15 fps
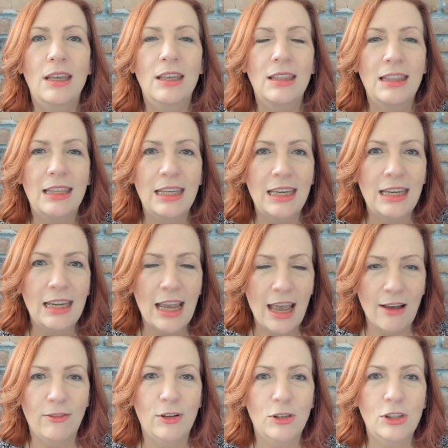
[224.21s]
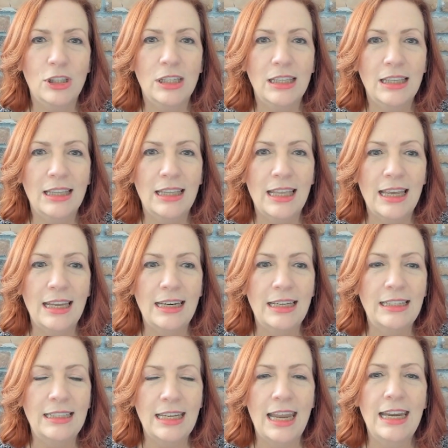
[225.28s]
the effort that
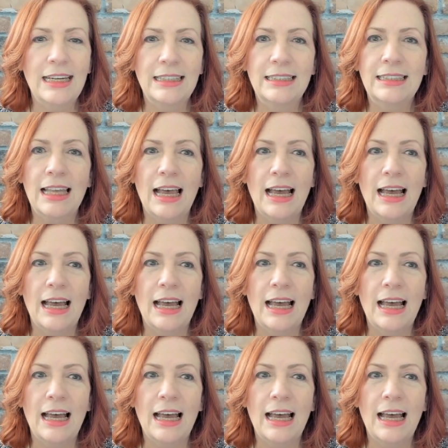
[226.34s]
it takes.